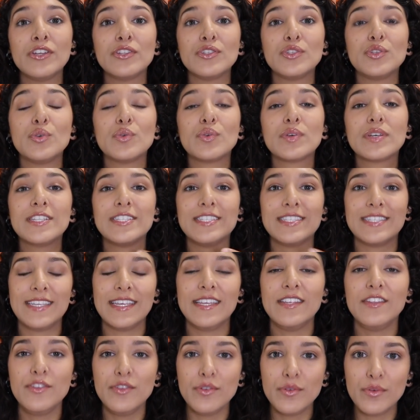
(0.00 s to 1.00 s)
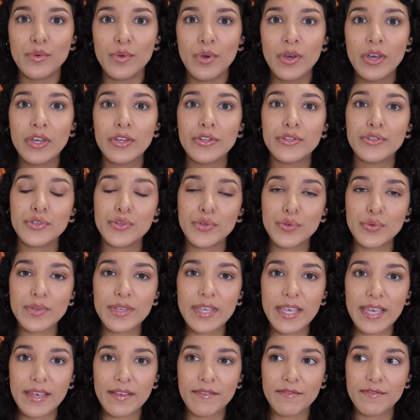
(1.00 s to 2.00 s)
to continue to
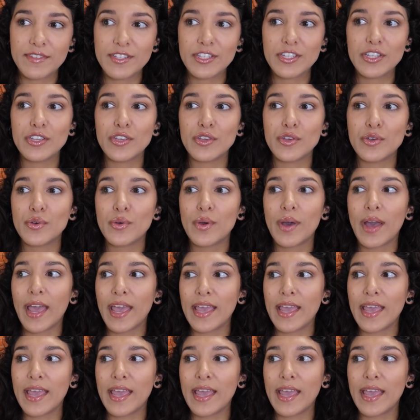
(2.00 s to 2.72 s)
give to you